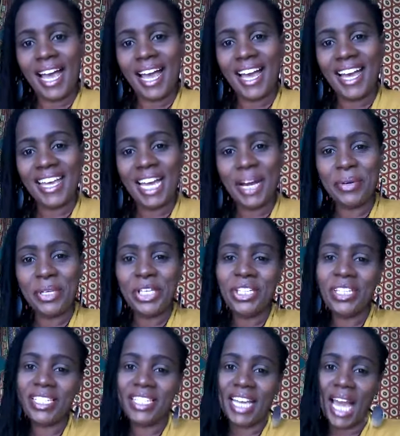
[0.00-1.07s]
Hi, how are you
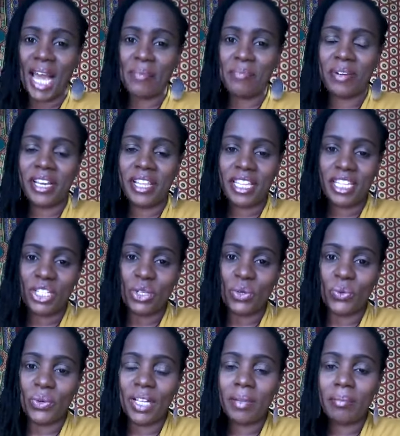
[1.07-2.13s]
today? I pray that you're
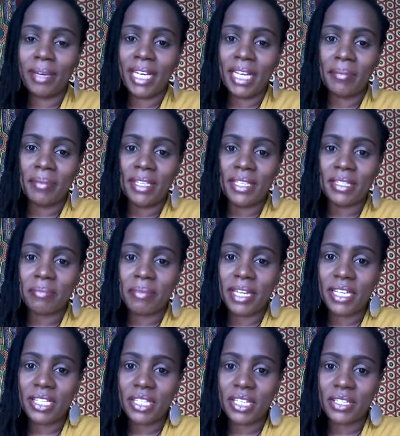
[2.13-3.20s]
well. My name is
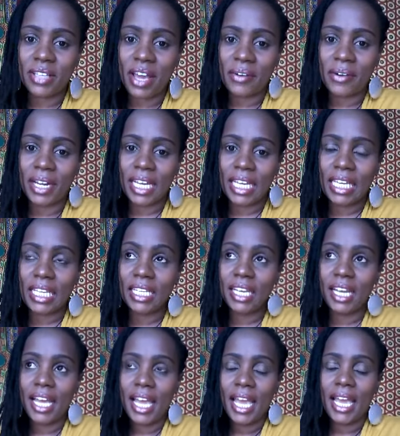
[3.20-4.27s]
Minister Sarah Gakinya,
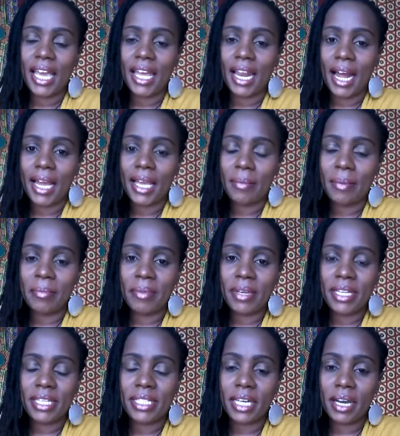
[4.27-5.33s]
and I am a
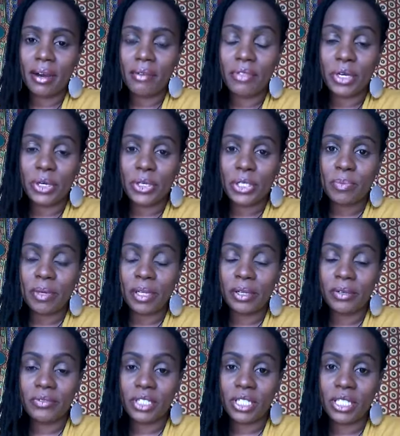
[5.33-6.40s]
minister of the gospel
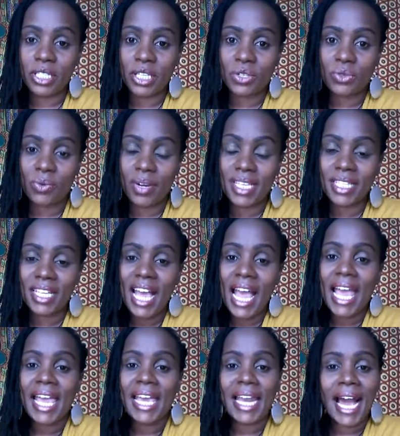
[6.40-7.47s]
of Jesus Christ.
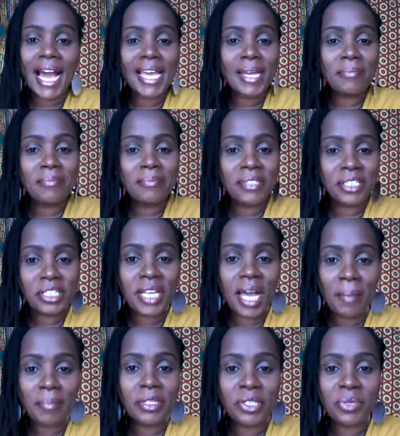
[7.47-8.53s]
And I am just
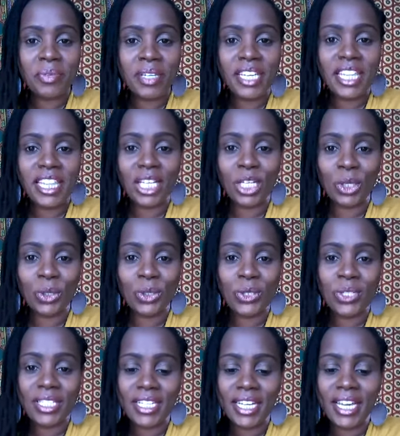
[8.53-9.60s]
happy to be in the Lord
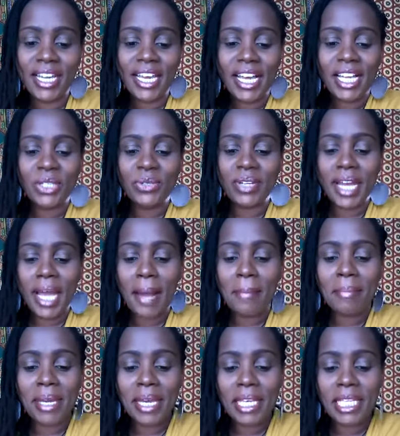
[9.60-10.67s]
today. Today, I'm
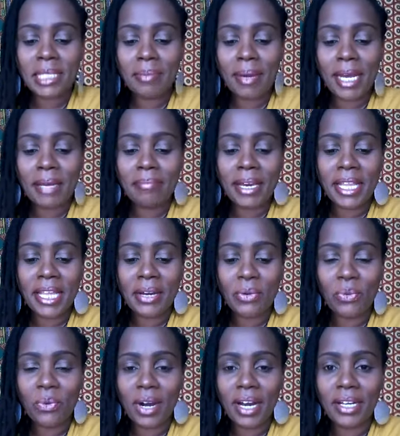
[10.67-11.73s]
being inspired by the
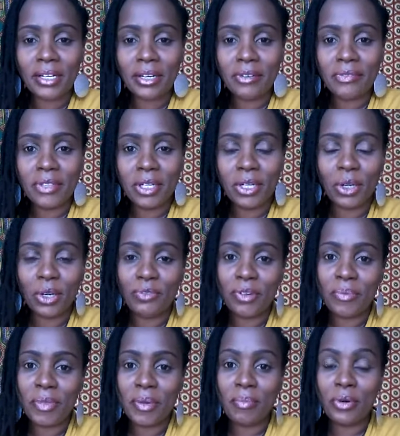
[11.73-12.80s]
word of the Lord
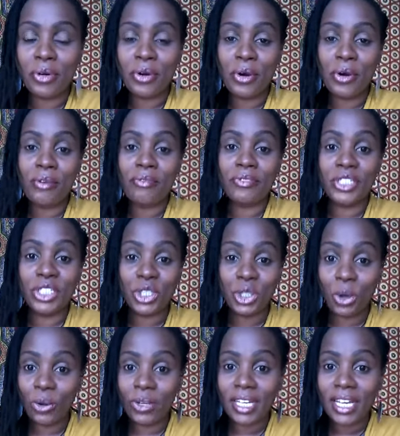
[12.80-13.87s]
from the book of
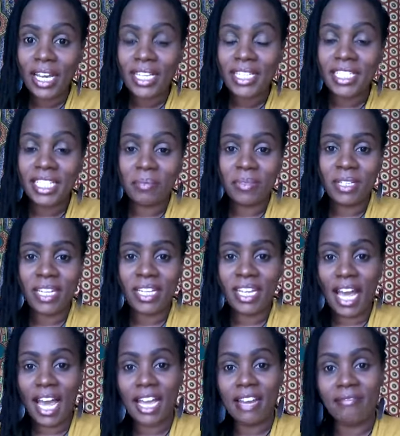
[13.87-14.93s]
John, chapter
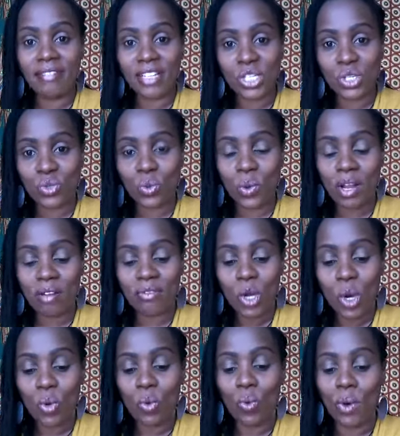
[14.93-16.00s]
9 verse 12
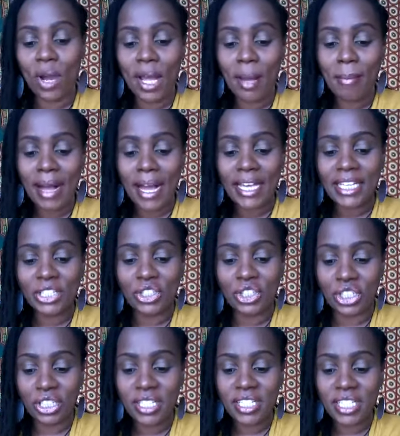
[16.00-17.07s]
whereby
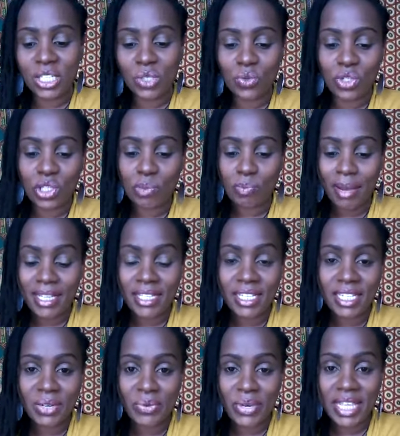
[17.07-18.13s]
jesus was
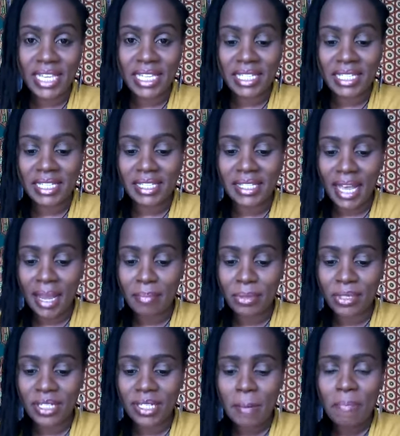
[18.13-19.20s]
passing with his
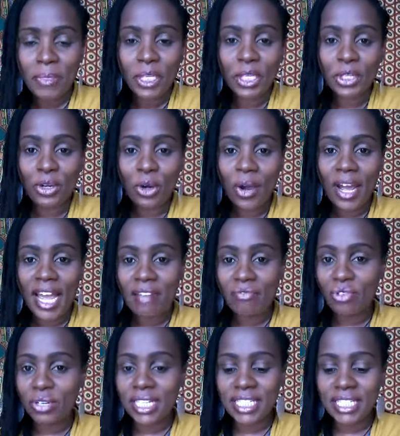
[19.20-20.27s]
disciples you know
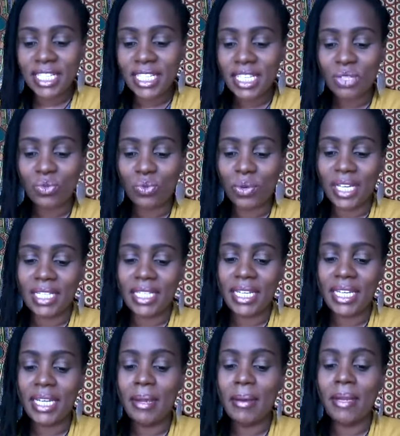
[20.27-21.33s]
everywhere jesus went
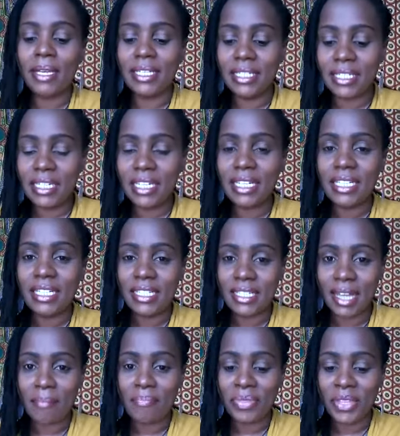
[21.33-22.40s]
he did
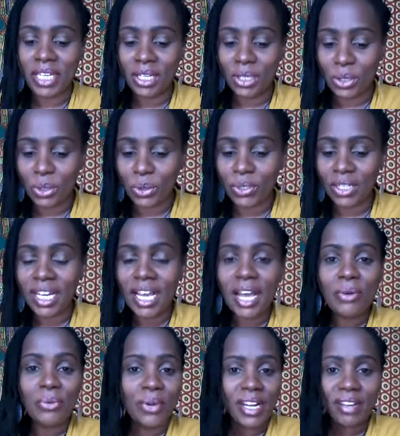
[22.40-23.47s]
something good
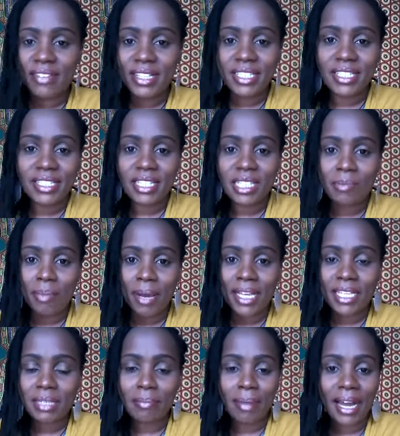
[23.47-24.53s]
whenever jesus
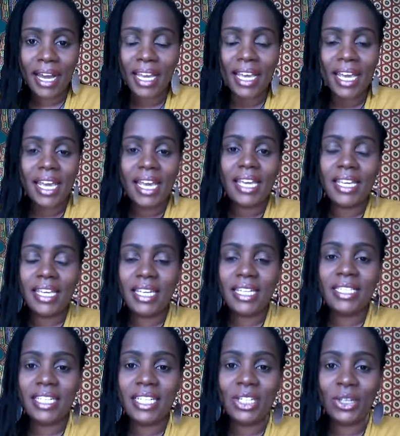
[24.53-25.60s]
passed by he
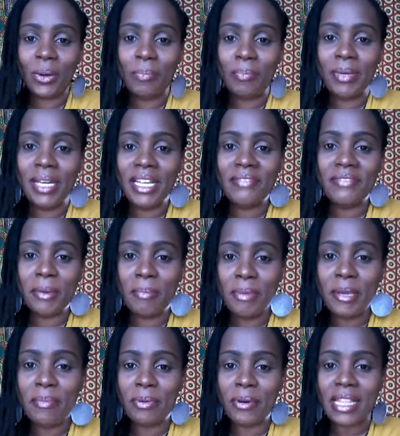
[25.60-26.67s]
did not leave the
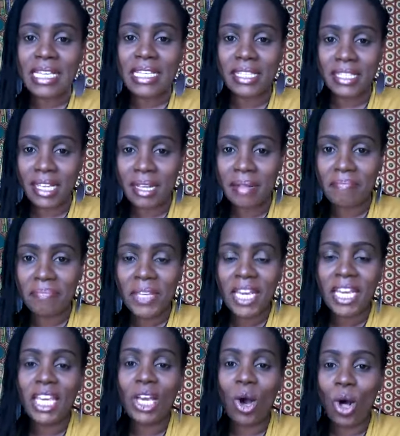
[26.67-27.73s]
people the same
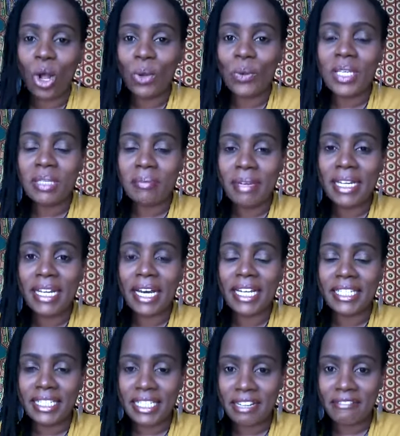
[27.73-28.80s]
he always made a
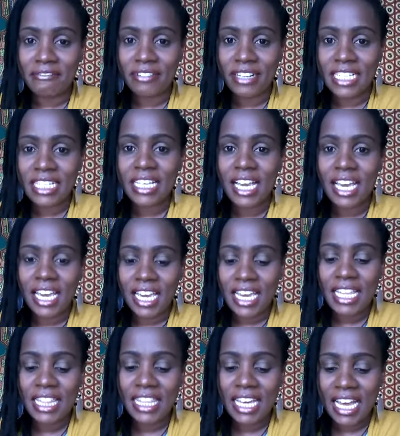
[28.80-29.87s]
difference
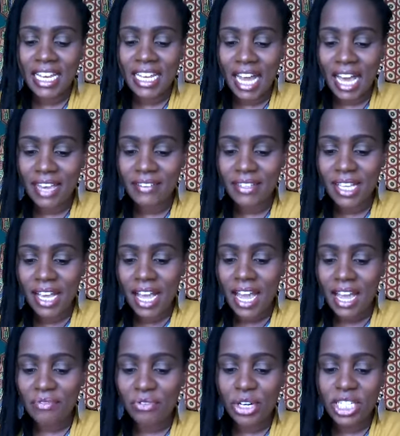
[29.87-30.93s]
in their lives.
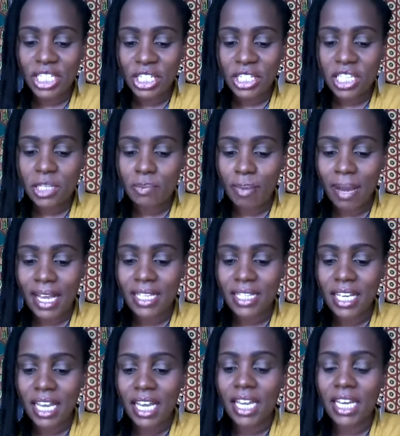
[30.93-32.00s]
Everywhere Jesus
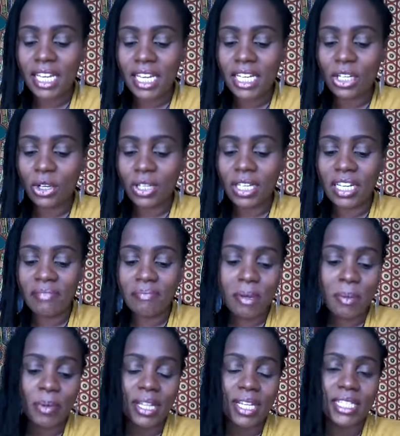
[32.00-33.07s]
passed, he did not leave
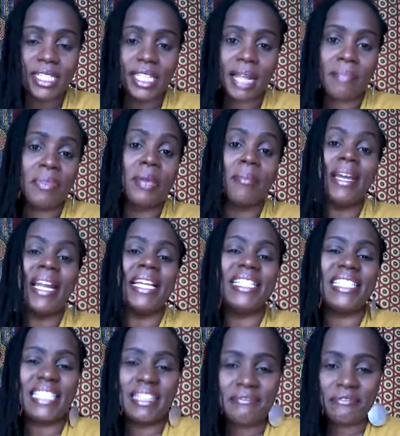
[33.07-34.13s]
people the same. He made a
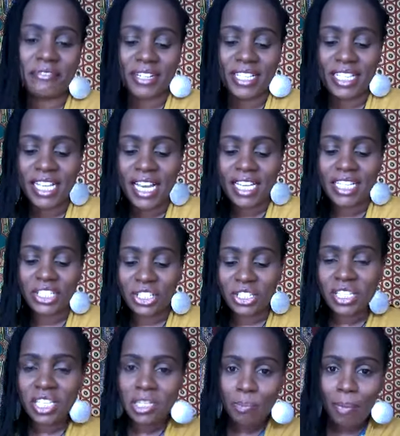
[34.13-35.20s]
difference.
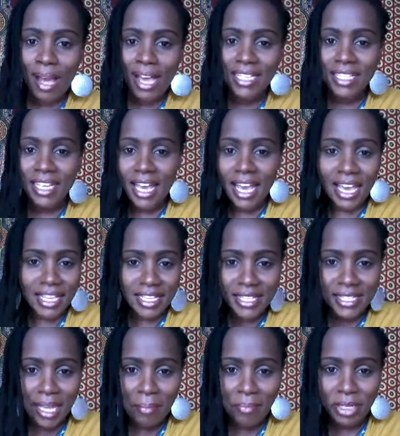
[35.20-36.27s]
Jesus passed and
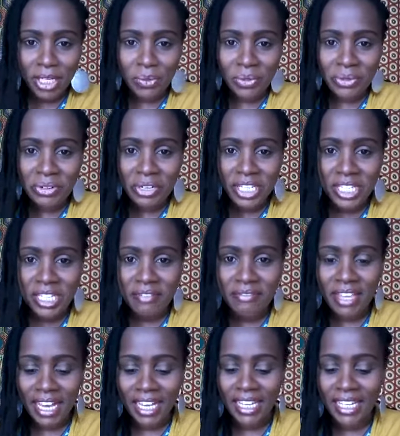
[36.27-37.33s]
somebody would receive
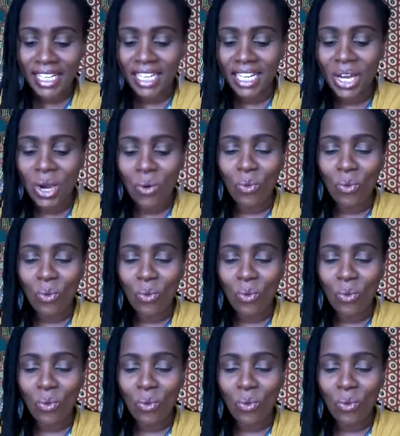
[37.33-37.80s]
their healing.